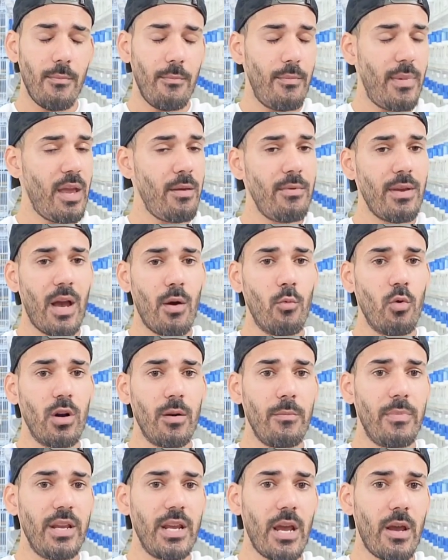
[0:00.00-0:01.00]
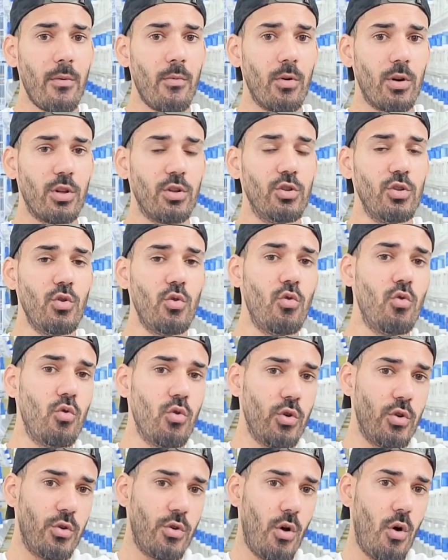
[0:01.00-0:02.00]
maybe I wouldn't be able to
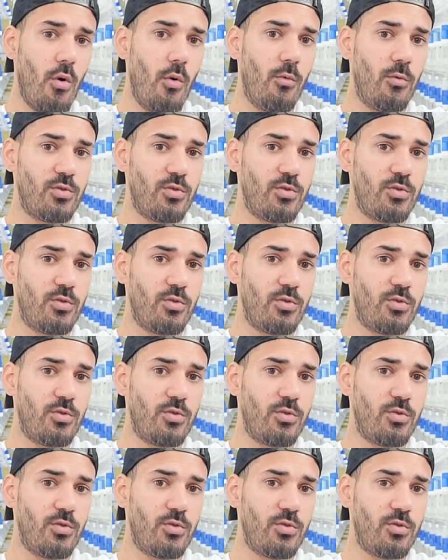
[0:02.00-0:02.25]
do, you know,